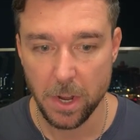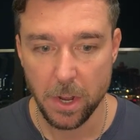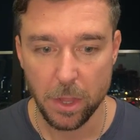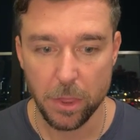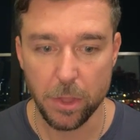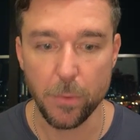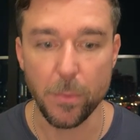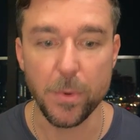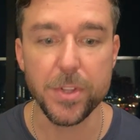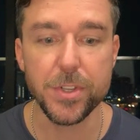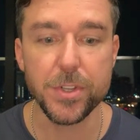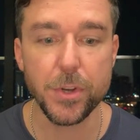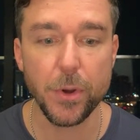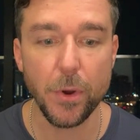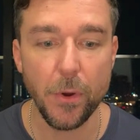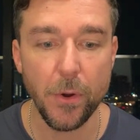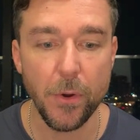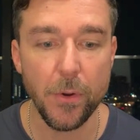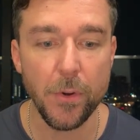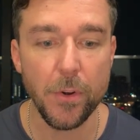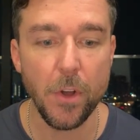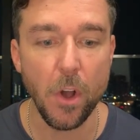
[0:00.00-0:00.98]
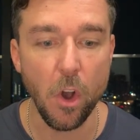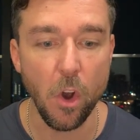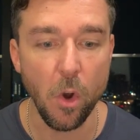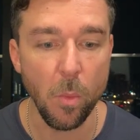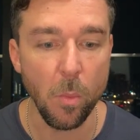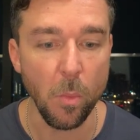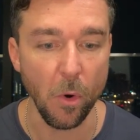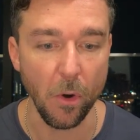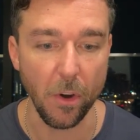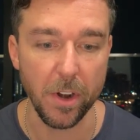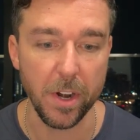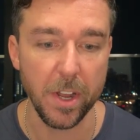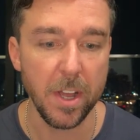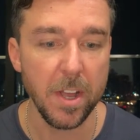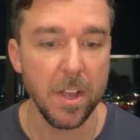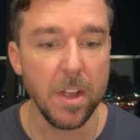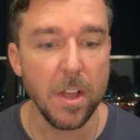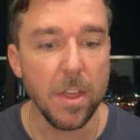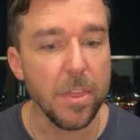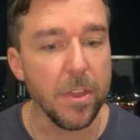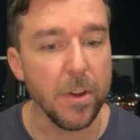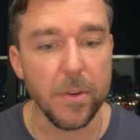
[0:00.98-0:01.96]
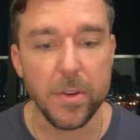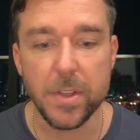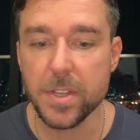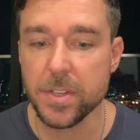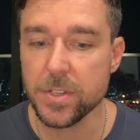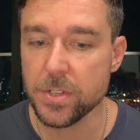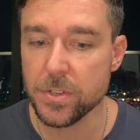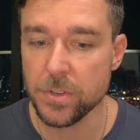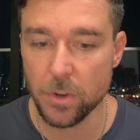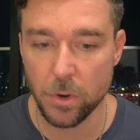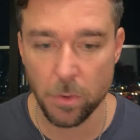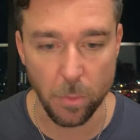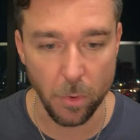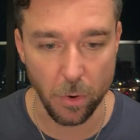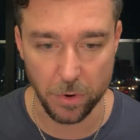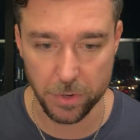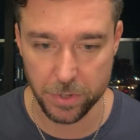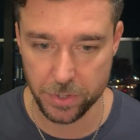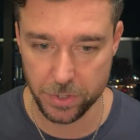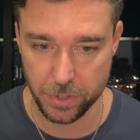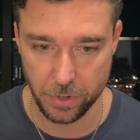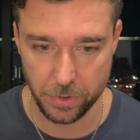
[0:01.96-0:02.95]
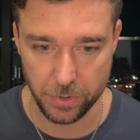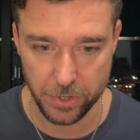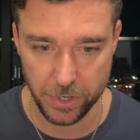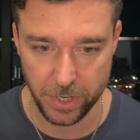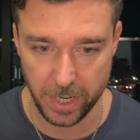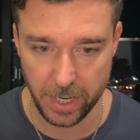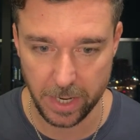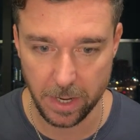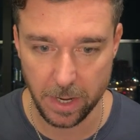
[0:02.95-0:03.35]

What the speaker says: The return homeward. There is no more searching.